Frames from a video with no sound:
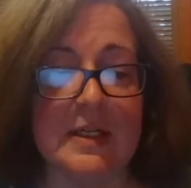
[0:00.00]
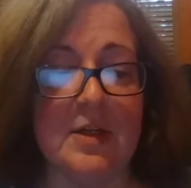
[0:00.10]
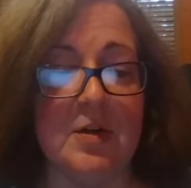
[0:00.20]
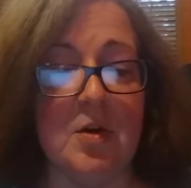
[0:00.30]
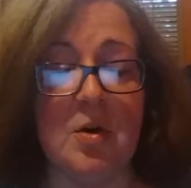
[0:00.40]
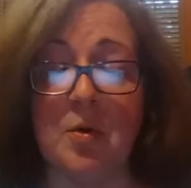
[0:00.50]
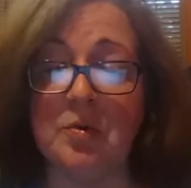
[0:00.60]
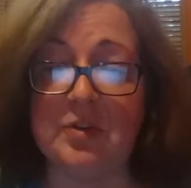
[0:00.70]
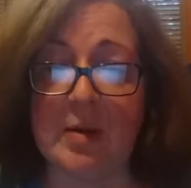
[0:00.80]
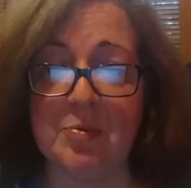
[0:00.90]
You can go
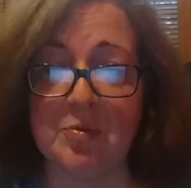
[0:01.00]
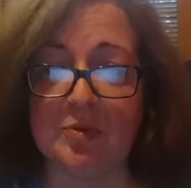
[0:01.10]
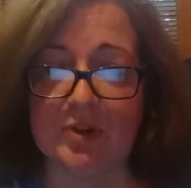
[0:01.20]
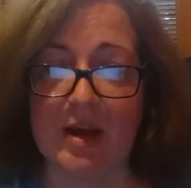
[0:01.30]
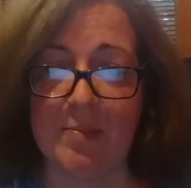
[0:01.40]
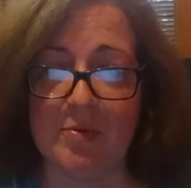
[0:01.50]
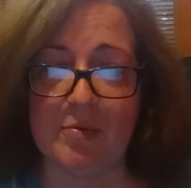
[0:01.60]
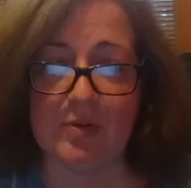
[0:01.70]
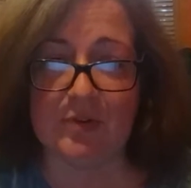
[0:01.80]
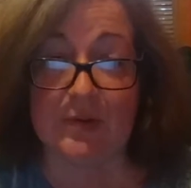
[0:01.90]
step through
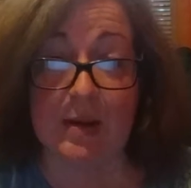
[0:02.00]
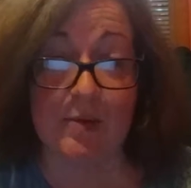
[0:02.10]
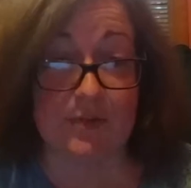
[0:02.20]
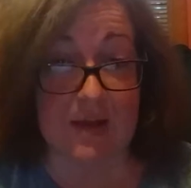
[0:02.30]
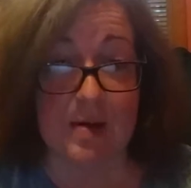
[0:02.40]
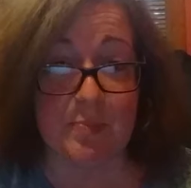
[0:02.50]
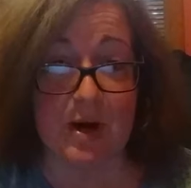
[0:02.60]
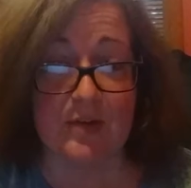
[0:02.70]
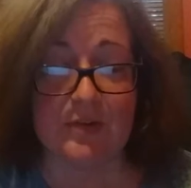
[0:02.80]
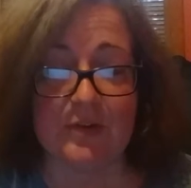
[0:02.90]
the setup
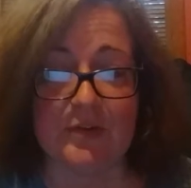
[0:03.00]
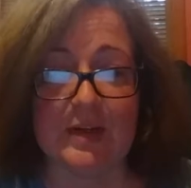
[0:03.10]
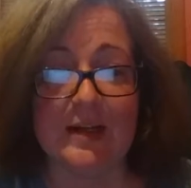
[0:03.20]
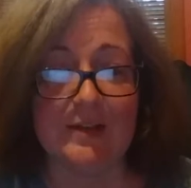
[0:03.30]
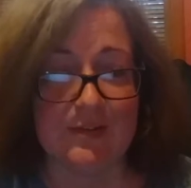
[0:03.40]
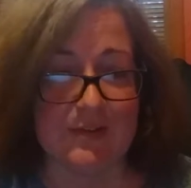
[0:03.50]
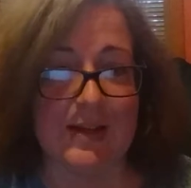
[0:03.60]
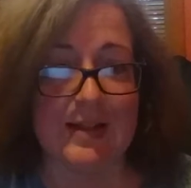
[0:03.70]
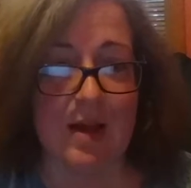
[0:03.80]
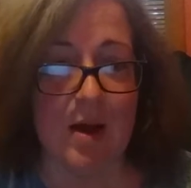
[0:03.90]
process to
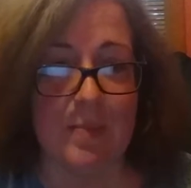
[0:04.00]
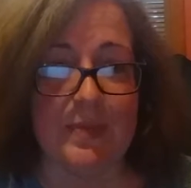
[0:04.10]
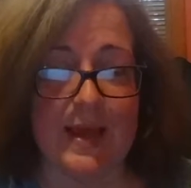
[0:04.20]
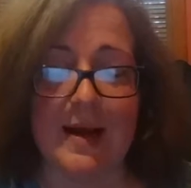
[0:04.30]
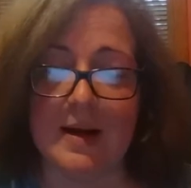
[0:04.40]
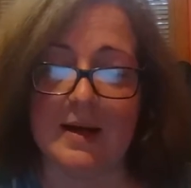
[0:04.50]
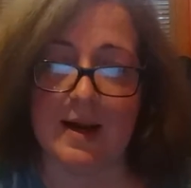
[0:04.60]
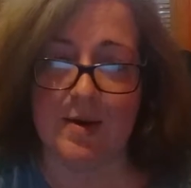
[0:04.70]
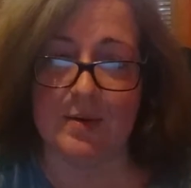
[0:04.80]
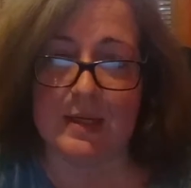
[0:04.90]
set up that
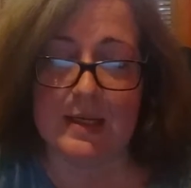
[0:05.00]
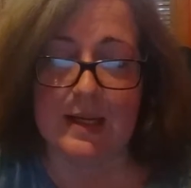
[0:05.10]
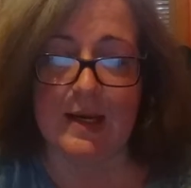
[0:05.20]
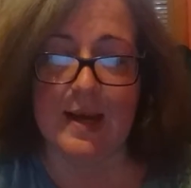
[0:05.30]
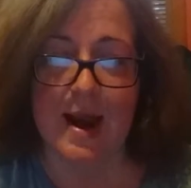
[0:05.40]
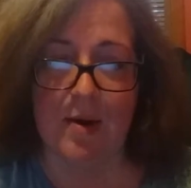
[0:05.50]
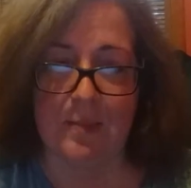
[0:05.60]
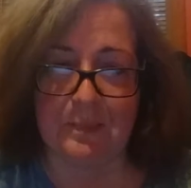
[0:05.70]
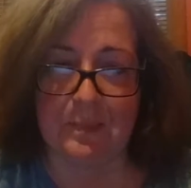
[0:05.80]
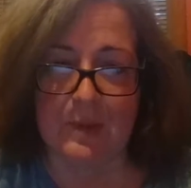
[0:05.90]
account. Now,
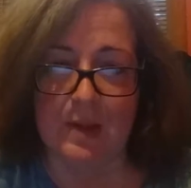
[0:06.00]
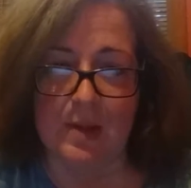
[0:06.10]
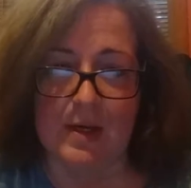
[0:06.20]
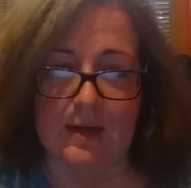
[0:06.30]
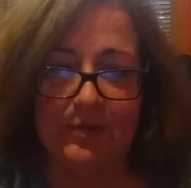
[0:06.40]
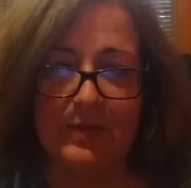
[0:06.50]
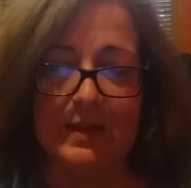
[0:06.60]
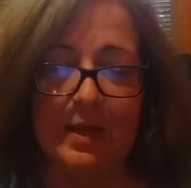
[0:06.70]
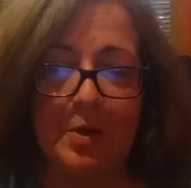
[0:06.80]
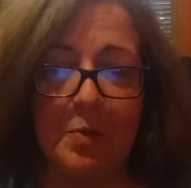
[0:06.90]
the next
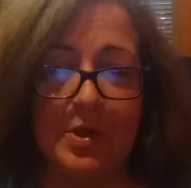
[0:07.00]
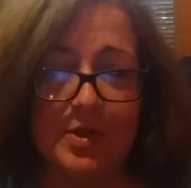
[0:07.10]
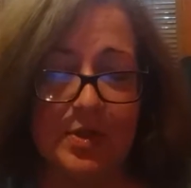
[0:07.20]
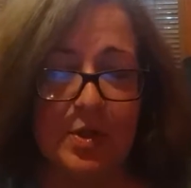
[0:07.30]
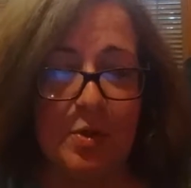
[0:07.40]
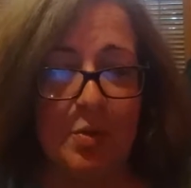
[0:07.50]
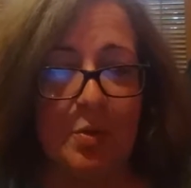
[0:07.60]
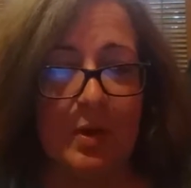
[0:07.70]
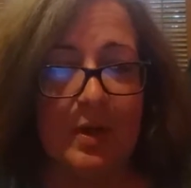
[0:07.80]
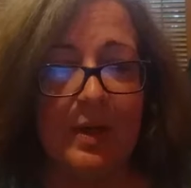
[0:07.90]
thing that you want to
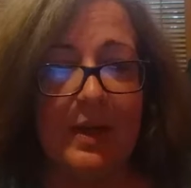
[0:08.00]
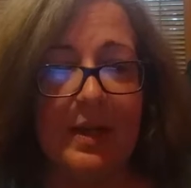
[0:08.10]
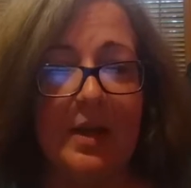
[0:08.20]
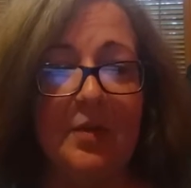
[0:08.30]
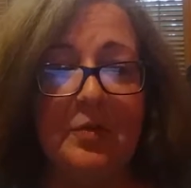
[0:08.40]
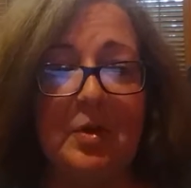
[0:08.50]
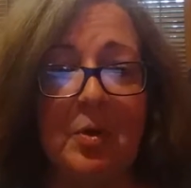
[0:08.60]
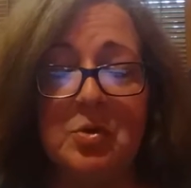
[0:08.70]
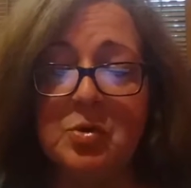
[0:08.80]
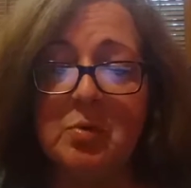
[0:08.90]
do is
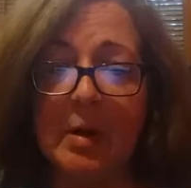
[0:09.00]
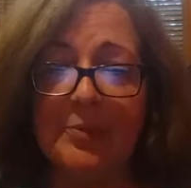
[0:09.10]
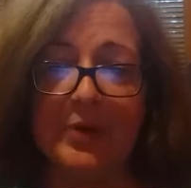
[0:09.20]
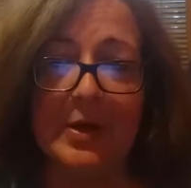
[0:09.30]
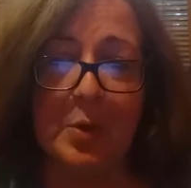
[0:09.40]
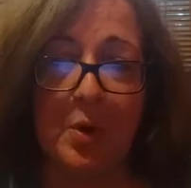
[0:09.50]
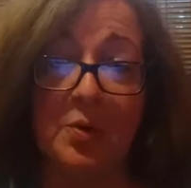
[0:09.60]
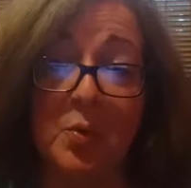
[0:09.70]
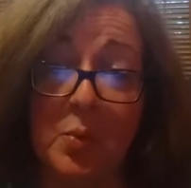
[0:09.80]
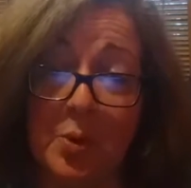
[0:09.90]
go to a website
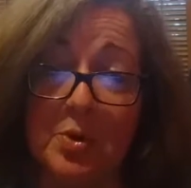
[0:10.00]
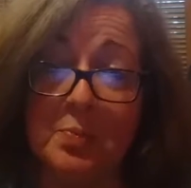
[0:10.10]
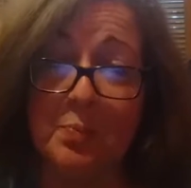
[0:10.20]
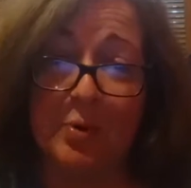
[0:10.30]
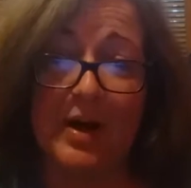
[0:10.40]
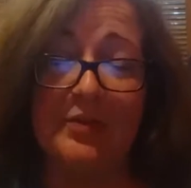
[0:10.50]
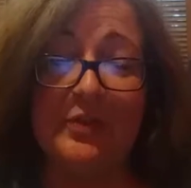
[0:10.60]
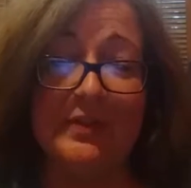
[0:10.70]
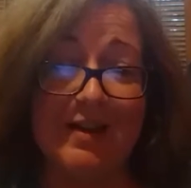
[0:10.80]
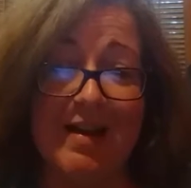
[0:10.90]
called
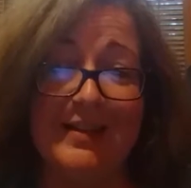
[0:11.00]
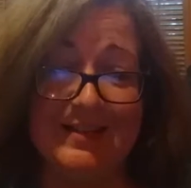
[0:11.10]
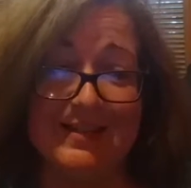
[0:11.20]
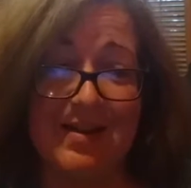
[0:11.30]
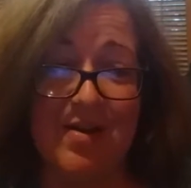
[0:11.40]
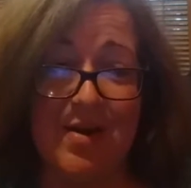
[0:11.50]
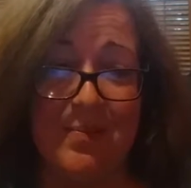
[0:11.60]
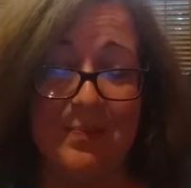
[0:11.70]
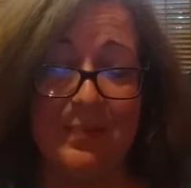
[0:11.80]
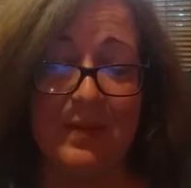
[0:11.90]
wordpress.com.